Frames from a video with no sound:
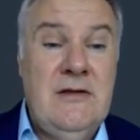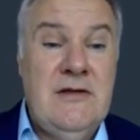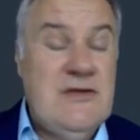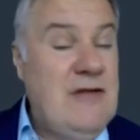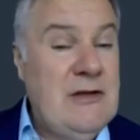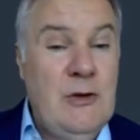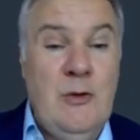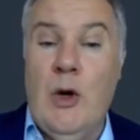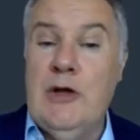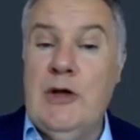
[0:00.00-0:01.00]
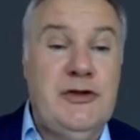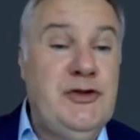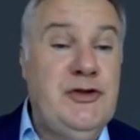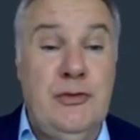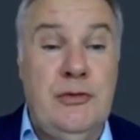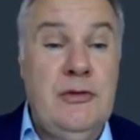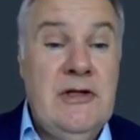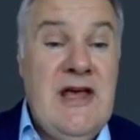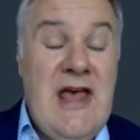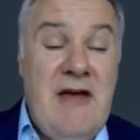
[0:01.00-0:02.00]
So not only one or two.
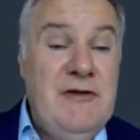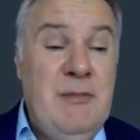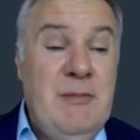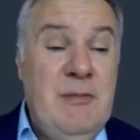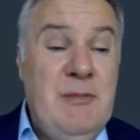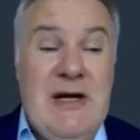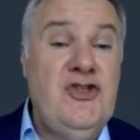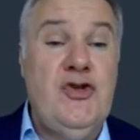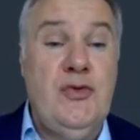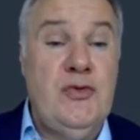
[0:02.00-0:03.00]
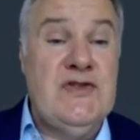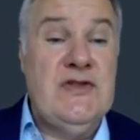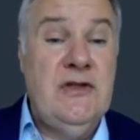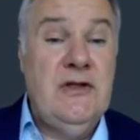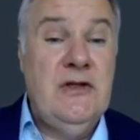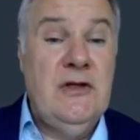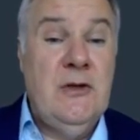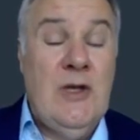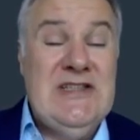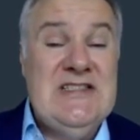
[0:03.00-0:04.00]
Everybody can choose
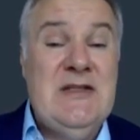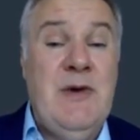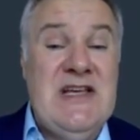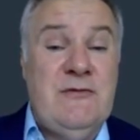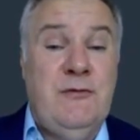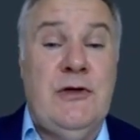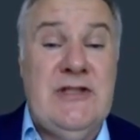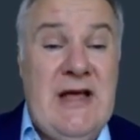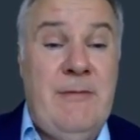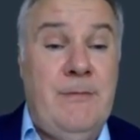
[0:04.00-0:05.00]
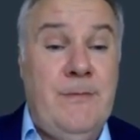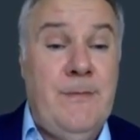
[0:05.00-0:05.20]
what is the best for them.